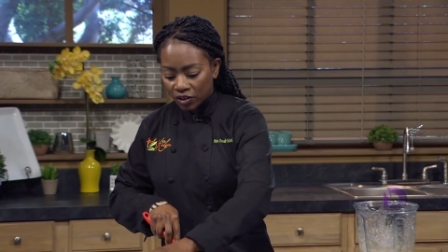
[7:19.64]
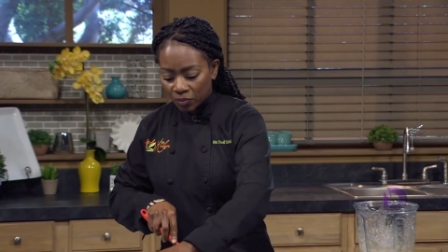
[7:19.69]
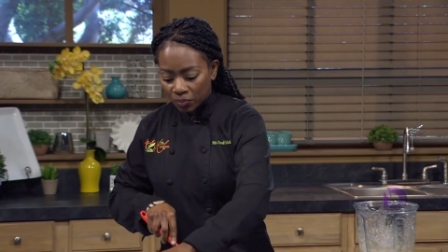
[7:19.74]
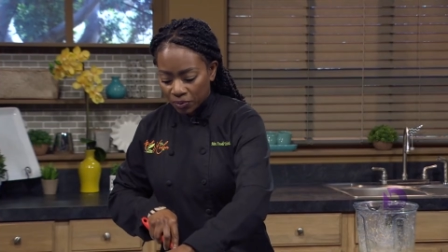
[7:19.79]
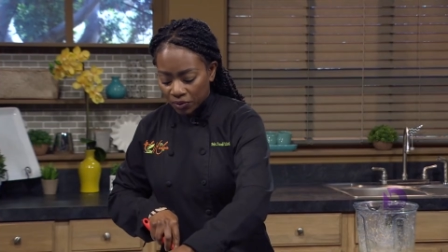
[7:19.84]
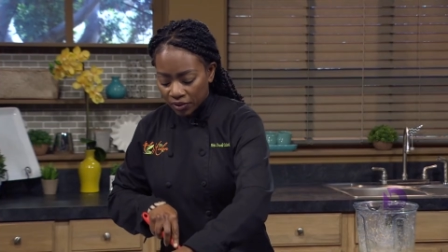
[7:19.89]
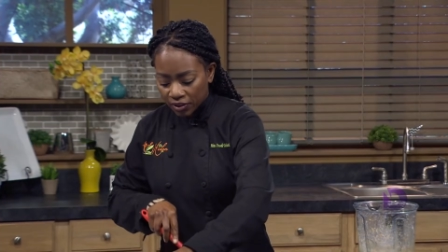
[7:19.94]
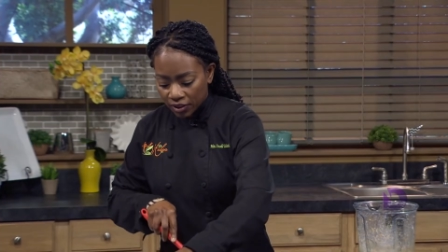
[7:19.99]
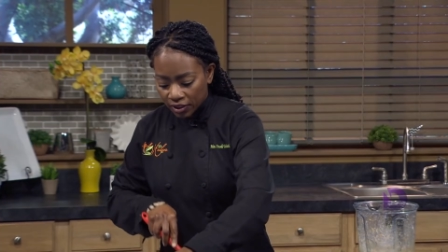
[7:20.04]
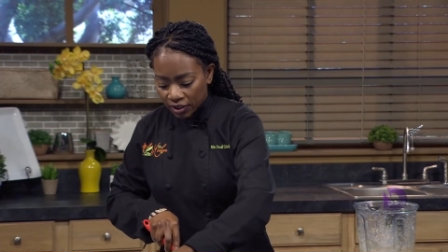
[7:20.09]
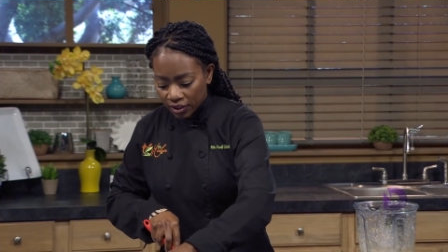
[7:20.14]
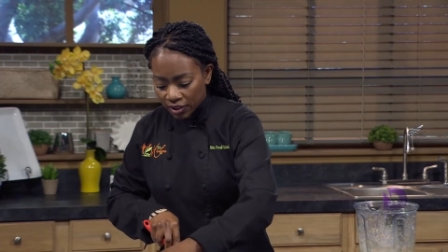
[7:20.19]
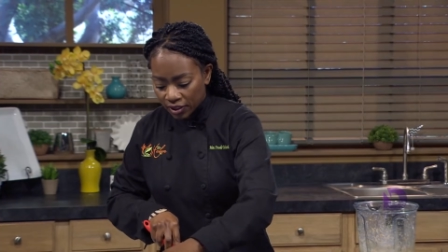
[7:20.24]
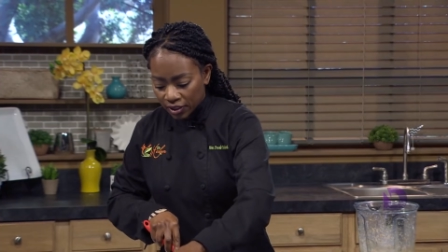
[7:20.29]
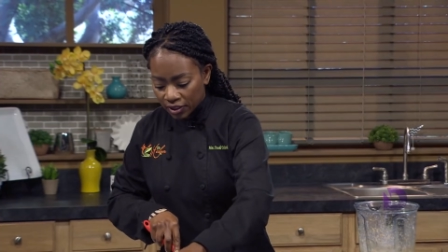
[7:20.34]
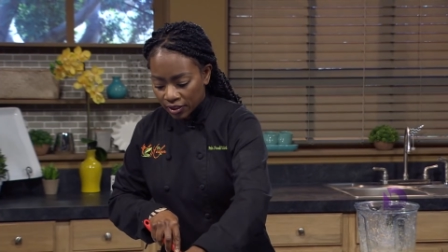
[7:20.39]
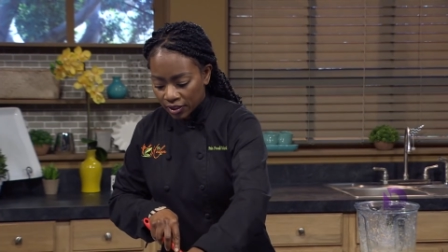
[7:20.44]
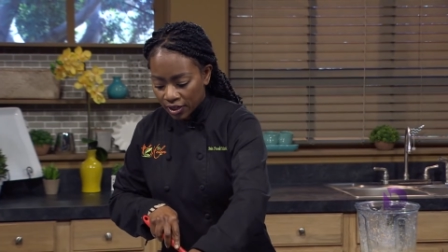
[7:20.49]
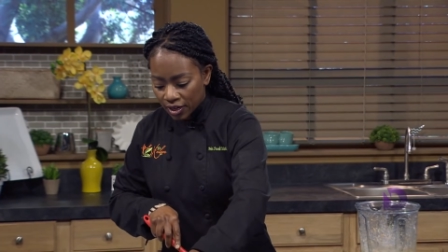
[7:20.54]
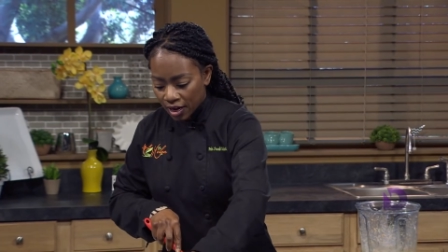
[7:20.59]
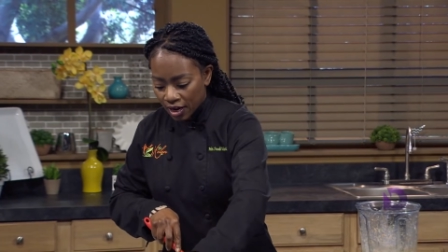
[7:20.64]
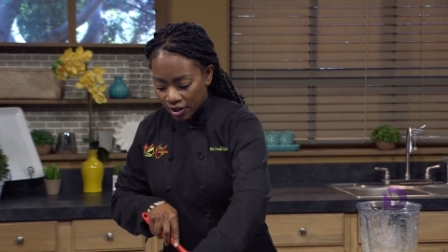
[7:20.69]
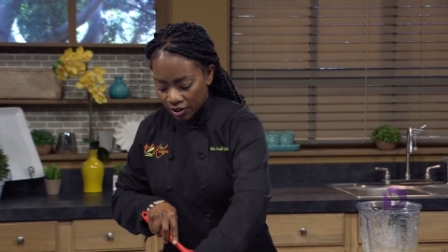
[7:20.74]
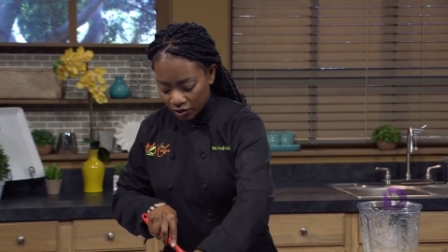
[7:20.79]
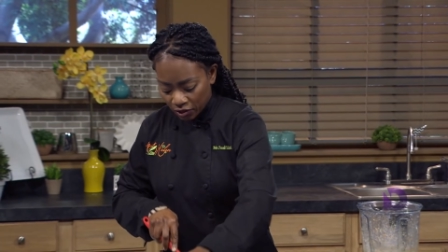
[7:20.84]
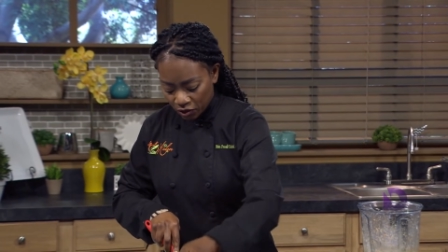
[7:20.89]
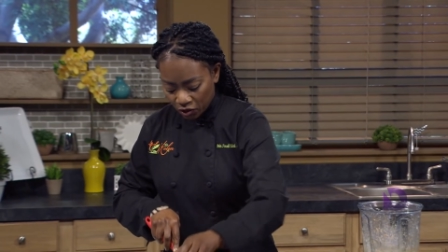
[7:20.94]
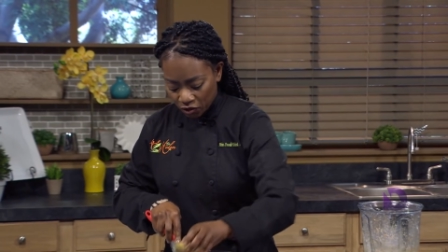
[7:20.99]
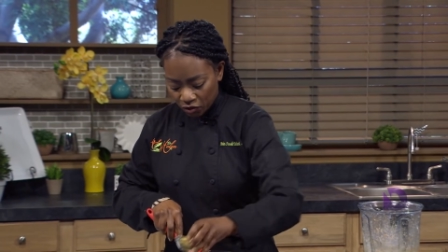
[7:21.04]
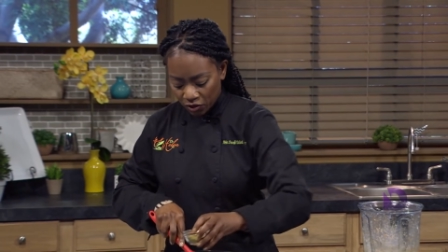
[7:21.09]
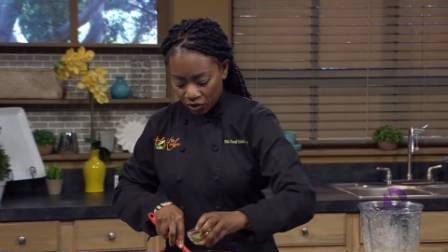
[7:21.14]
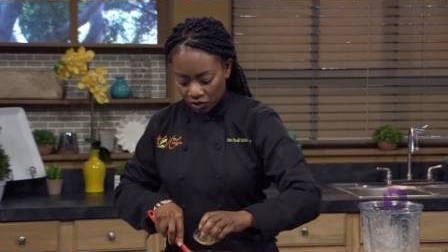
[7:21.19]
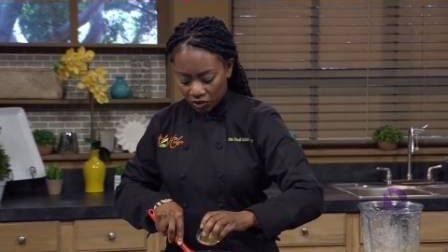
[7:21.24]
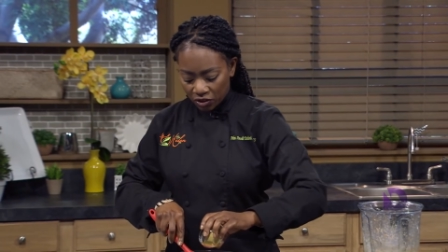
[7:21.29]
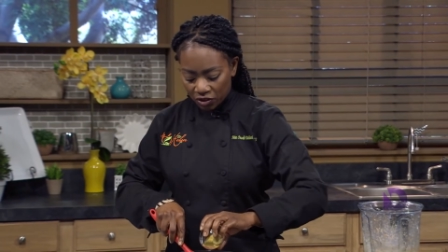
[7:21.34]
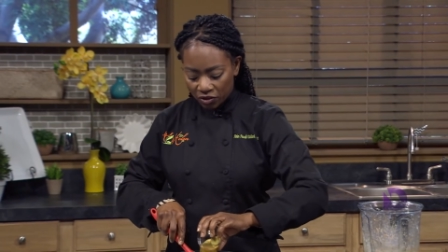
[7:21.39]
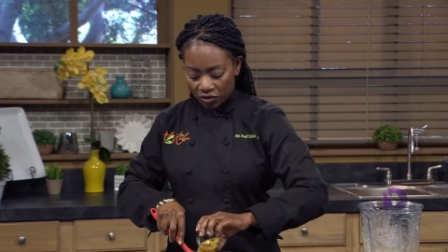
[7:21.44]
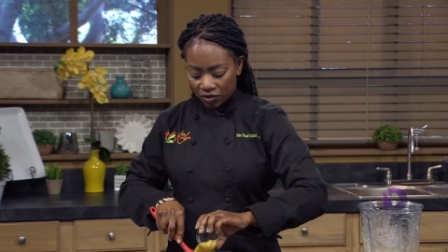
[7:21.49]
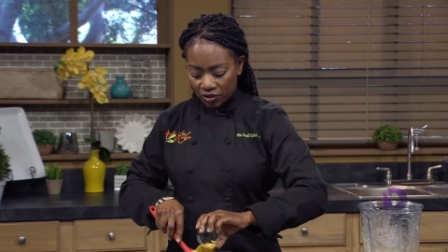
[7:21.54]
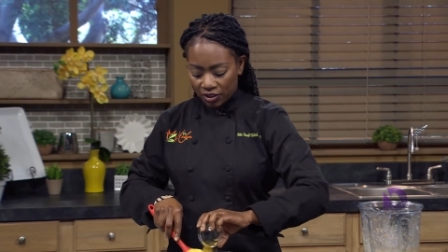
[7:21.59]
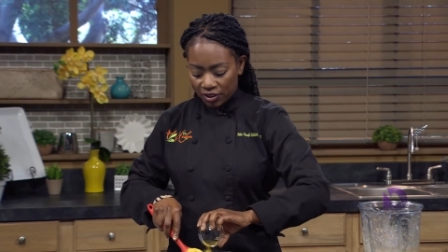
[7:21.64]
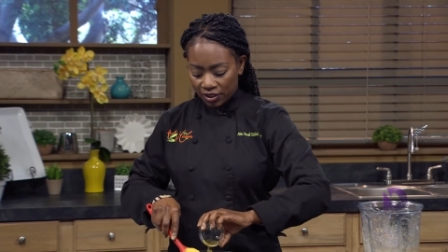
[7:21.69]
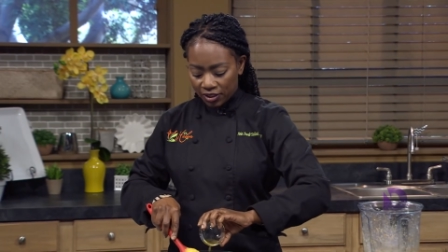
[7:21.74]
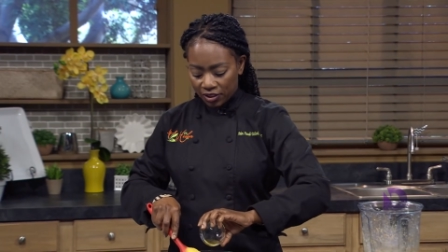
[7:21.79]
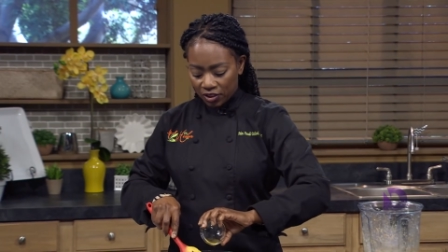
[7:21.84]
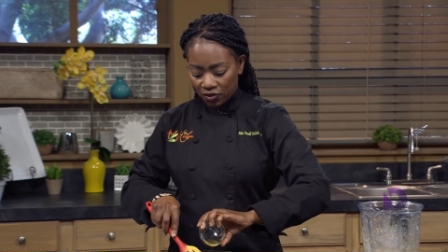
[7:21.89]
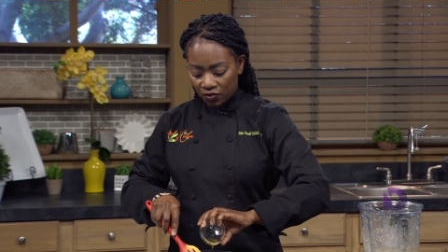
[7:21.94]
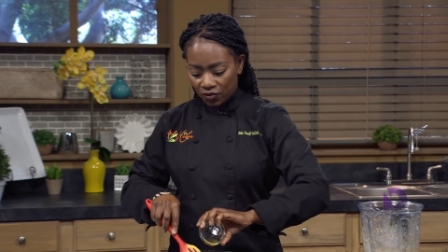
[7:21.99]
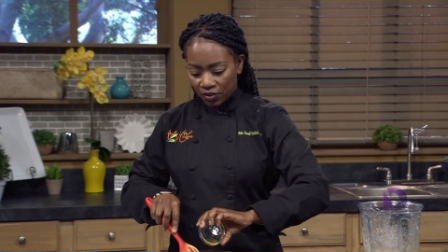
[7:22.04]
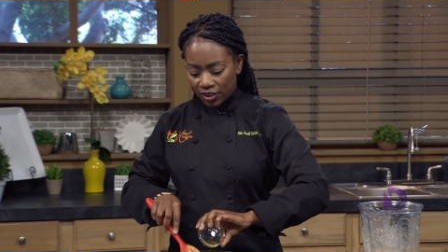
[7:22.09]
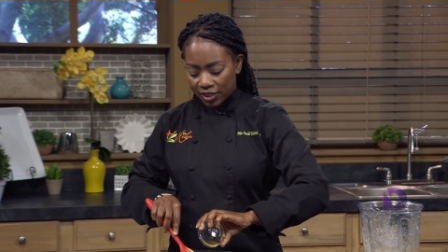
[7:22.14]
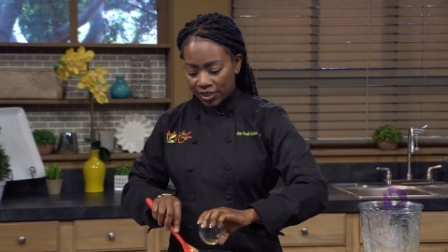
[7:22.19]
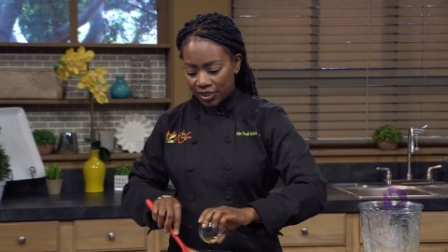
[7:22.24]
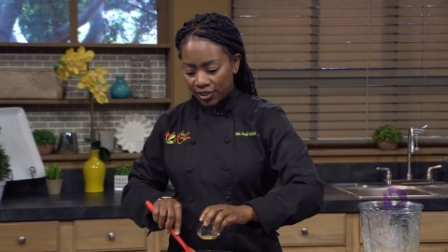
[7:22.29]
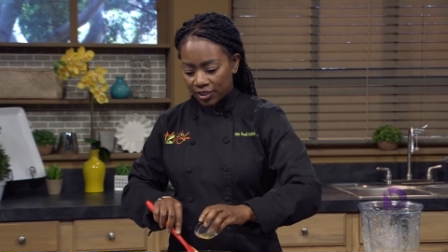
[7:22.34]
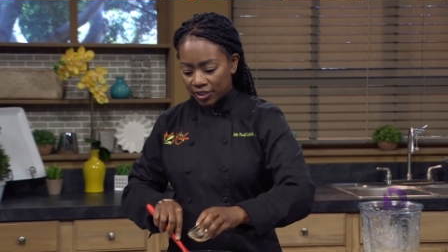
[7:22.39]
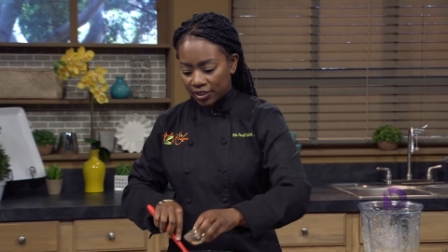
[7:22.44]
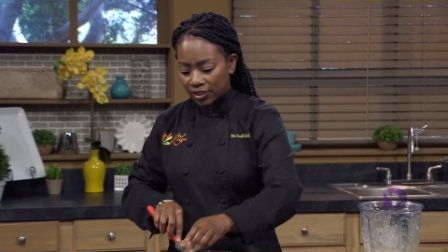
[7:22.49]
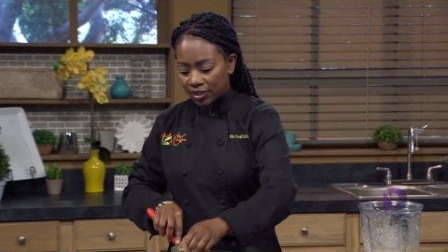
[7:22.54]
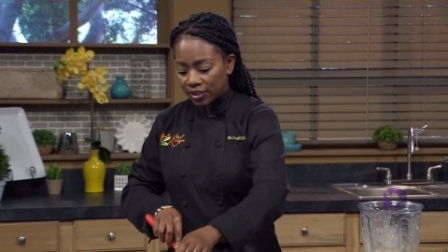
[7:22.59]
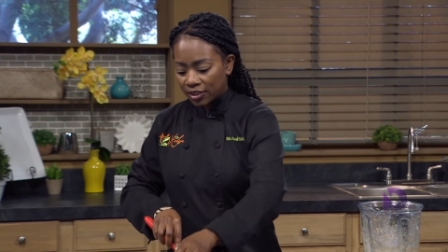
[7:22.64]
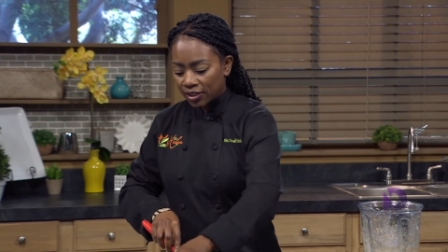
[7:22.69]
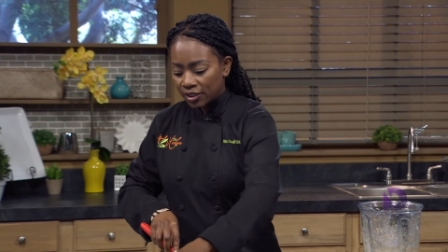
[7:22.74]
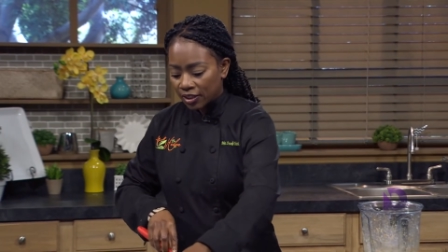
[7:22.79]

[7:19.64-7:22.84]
to put in our nutritional yeast flakes.